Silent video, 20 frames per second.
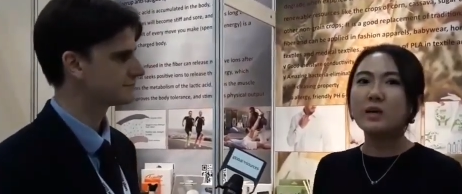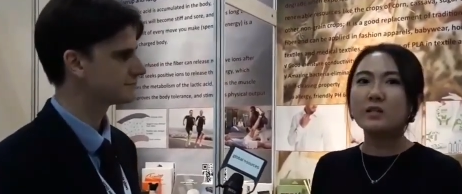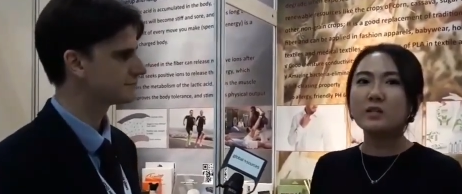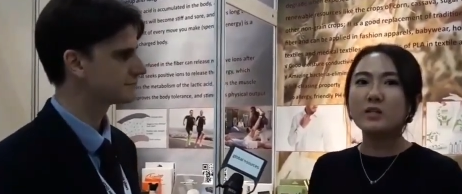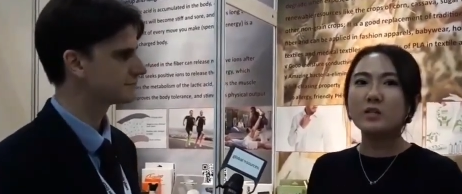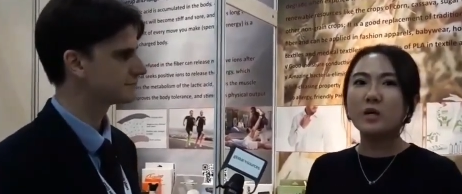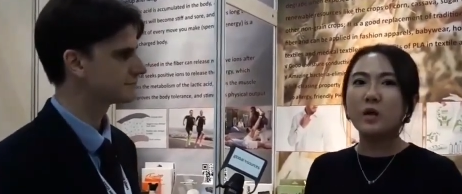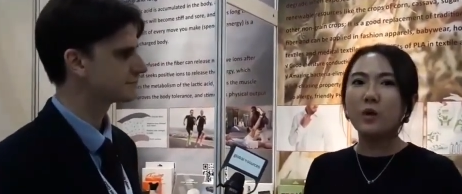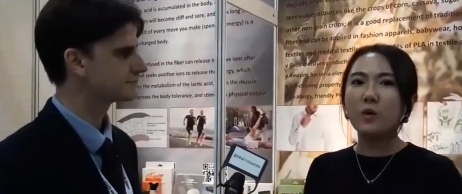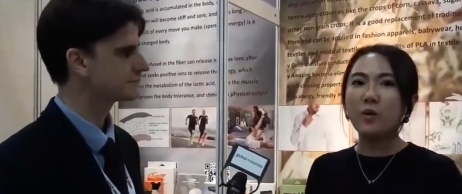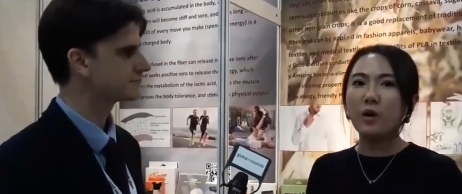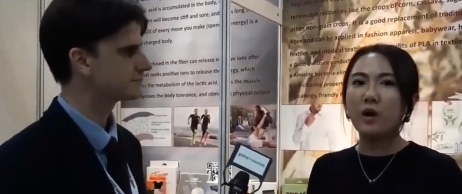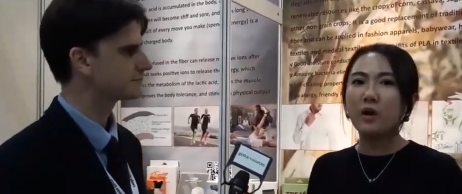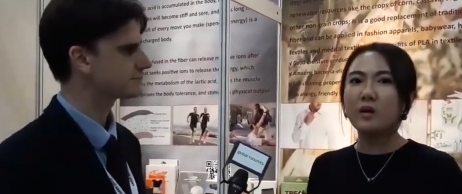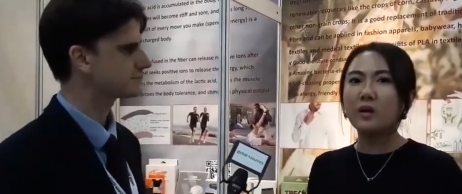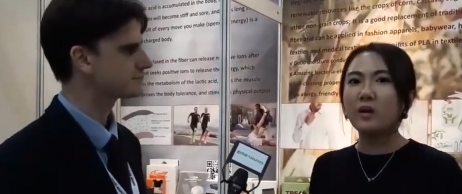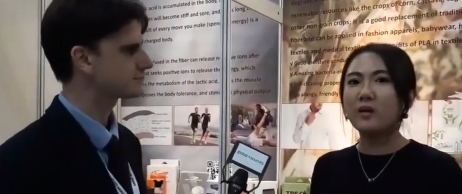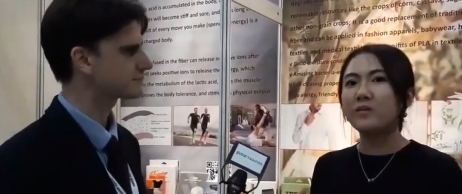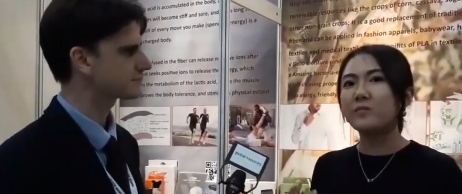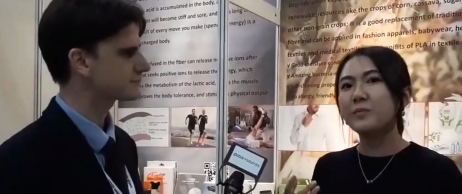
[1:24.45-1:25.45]
Speaker 1: so
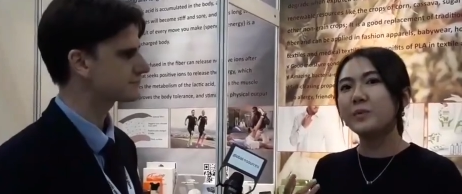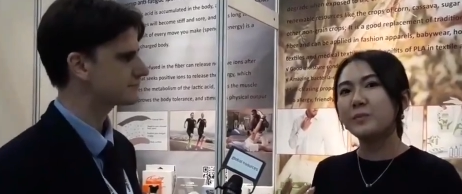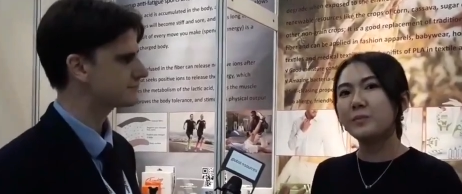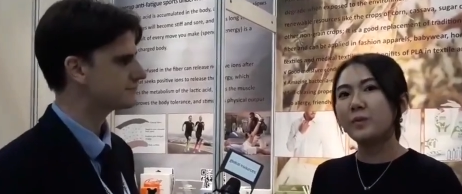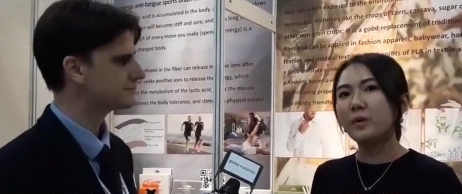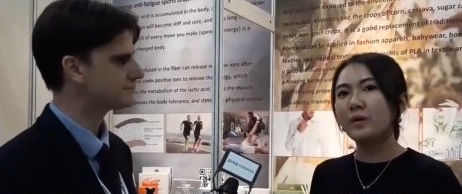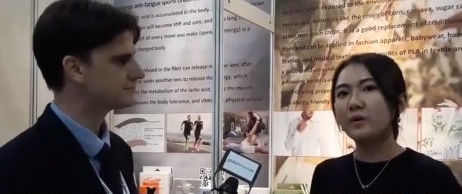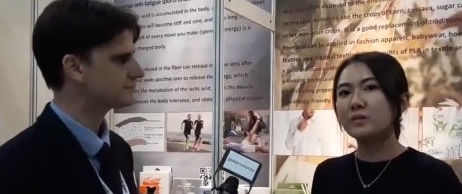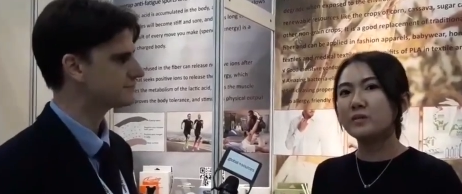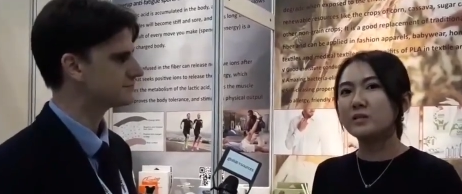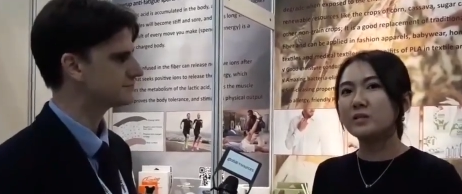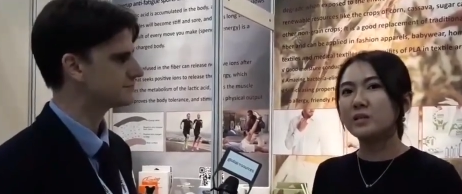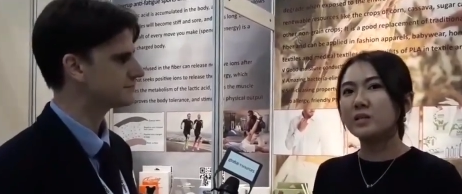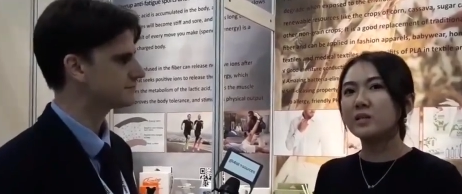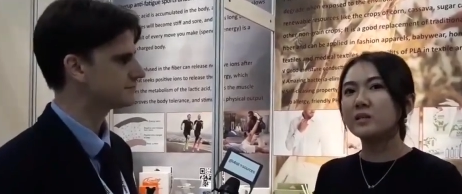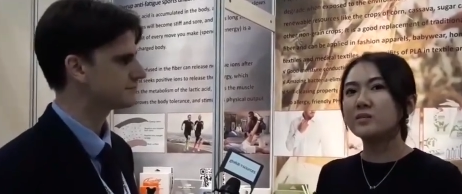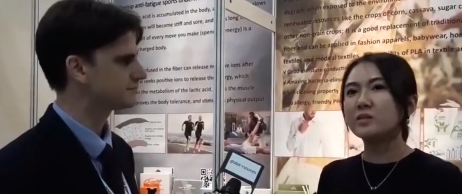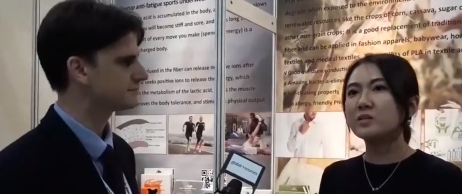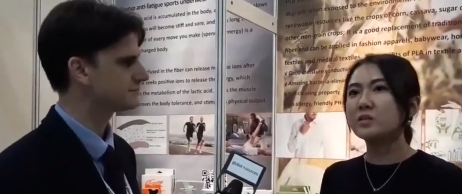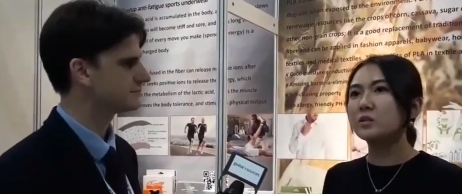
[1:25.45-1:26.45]
a lot of people are
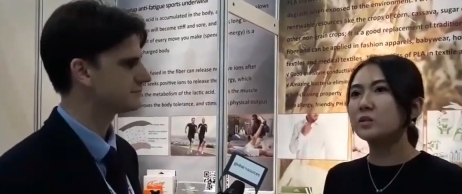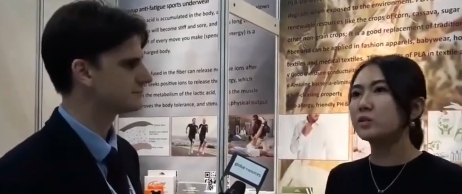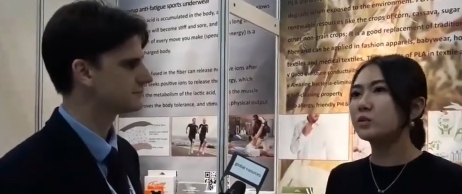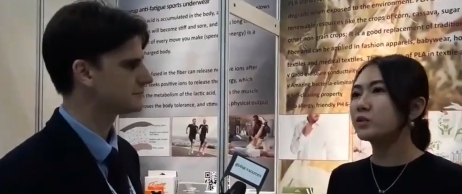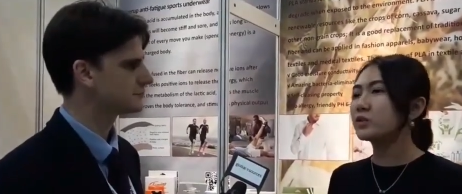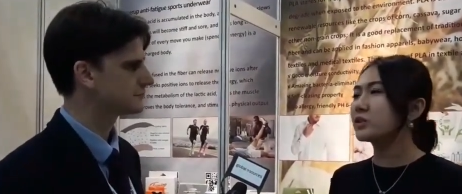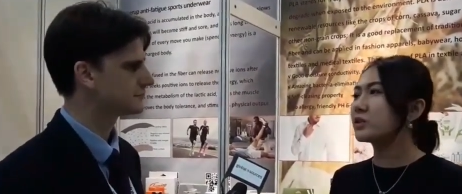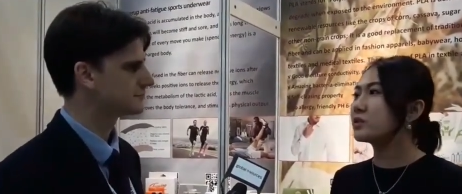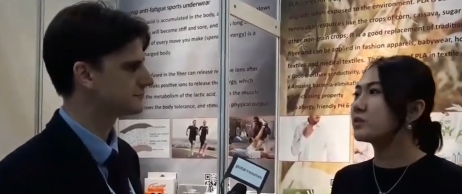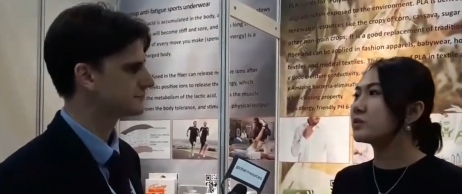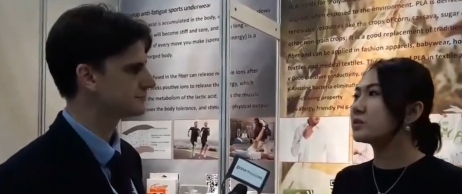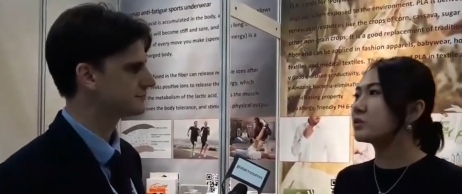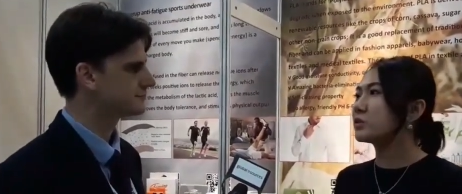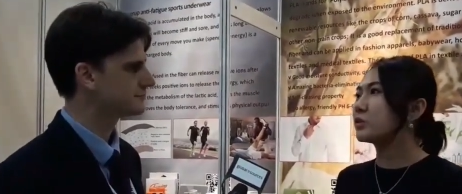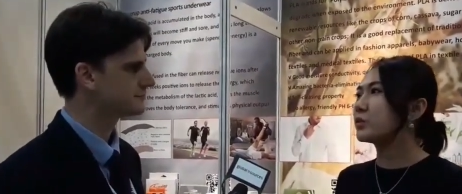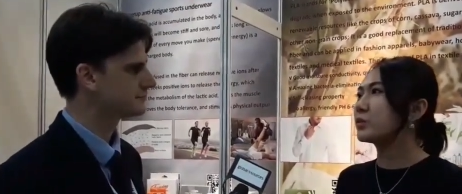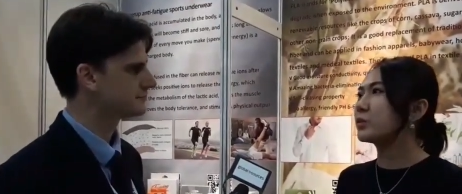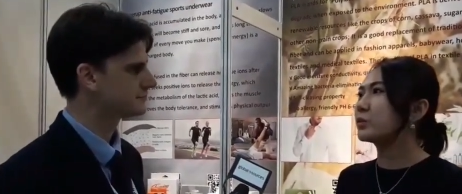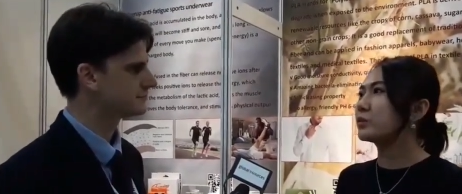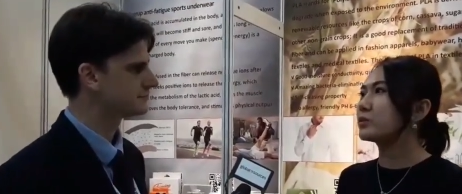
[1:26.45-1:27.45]
seeking solutions
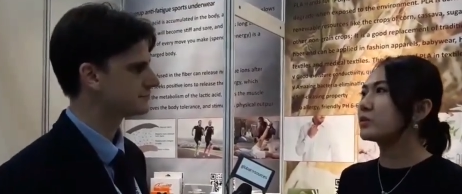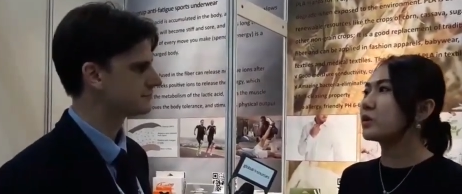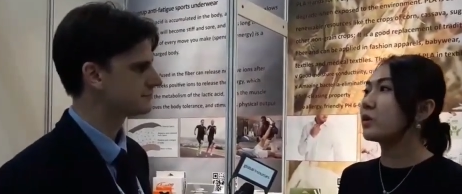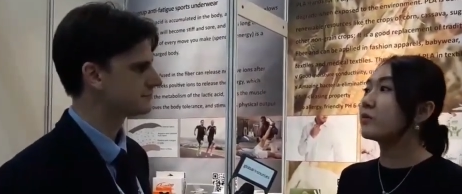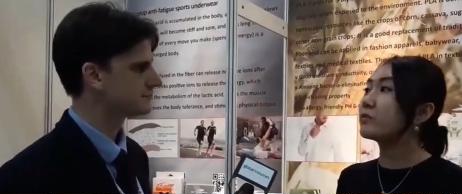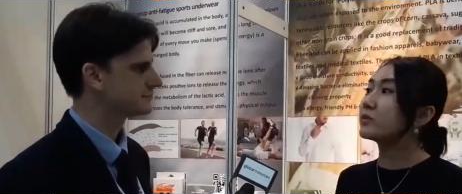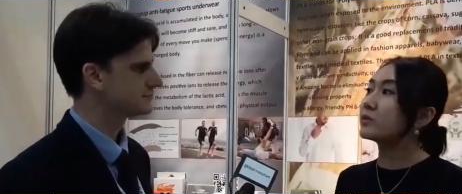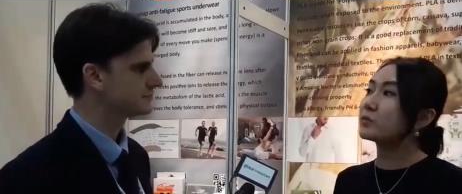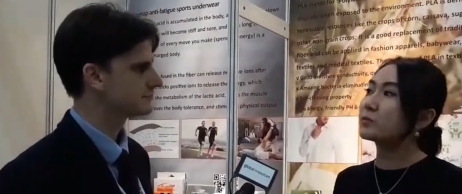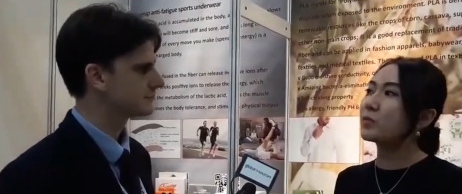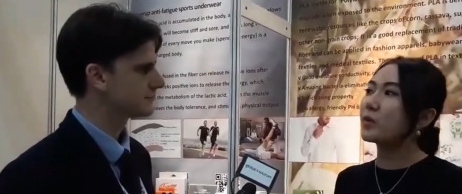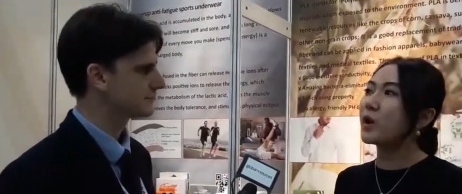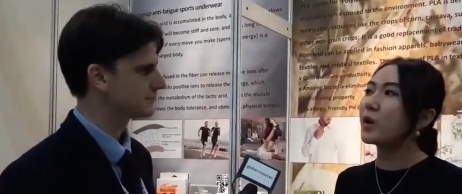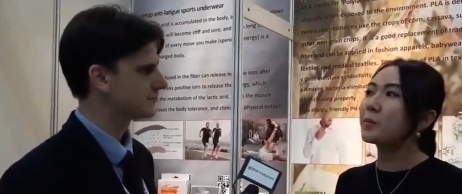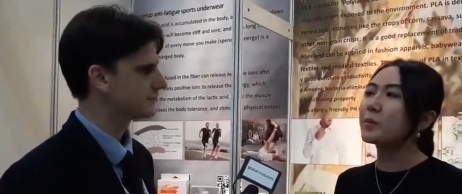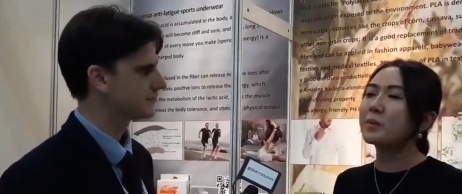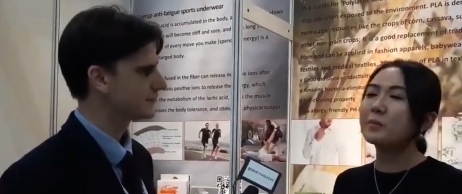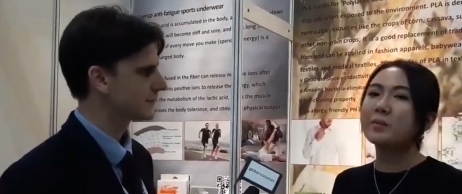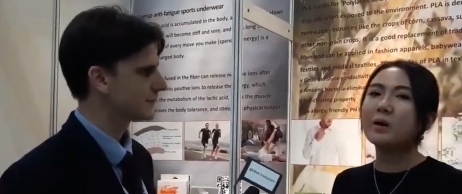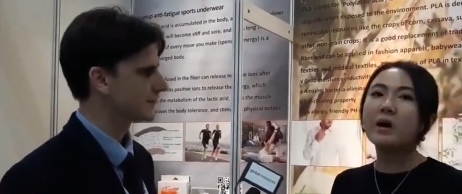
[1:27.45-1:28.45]
to solve this
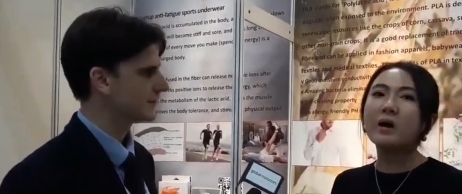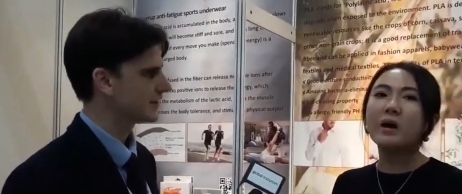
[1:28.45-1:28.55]
problem.